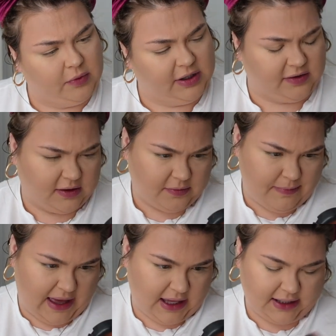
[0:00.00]
what is this?
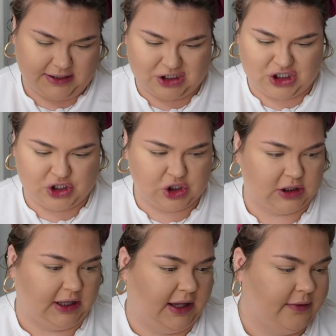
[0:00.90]
MAC
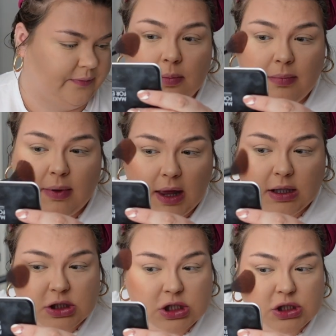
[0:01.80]
Gingerly.
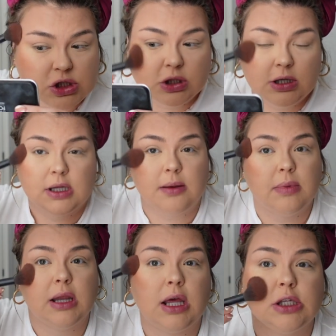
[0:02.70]
MAC Gingerly
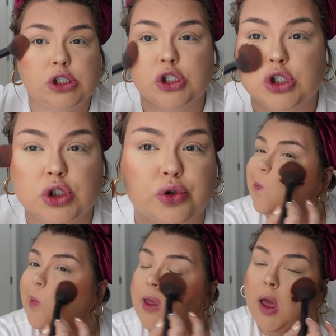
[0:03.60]
blush.
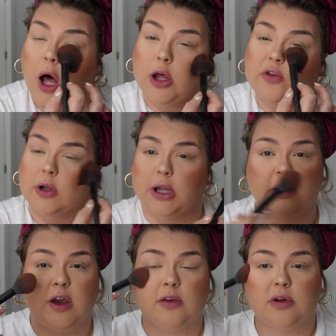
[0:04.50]
Also, a lot
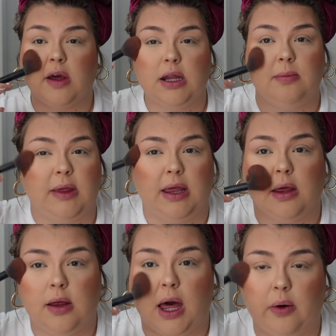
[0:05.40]
of you guys were telling
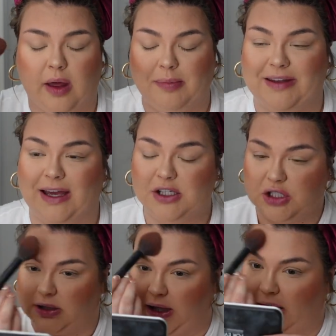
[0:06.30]
me how I
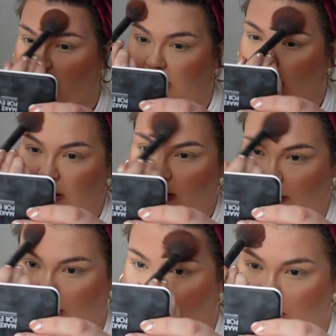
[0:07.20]
potentially
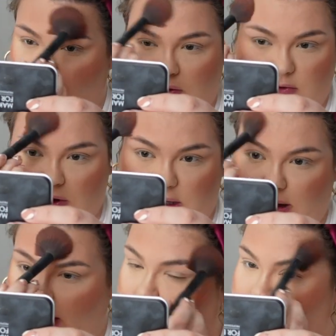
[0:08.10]
maybe was using
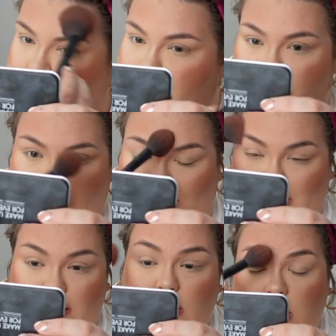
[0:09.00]
um,
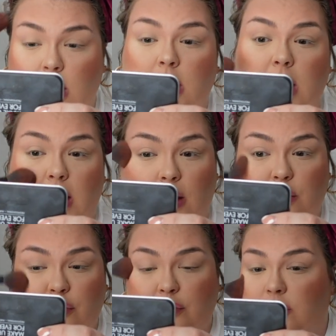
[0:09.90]
that
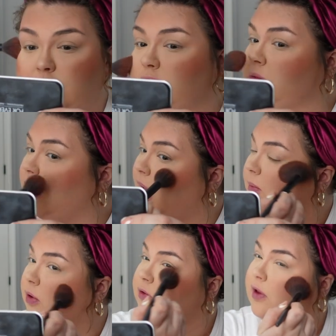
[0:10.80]
e.l.f.
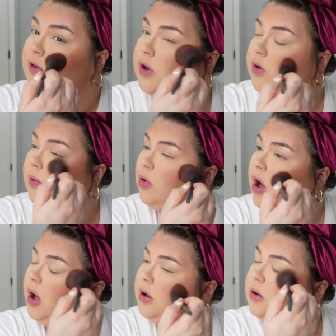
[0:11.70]
Camo CC cream
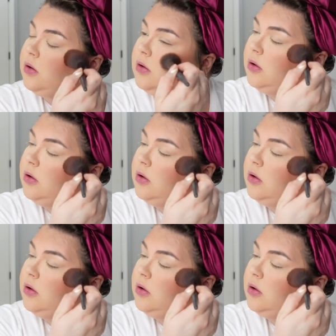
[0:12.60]
wrong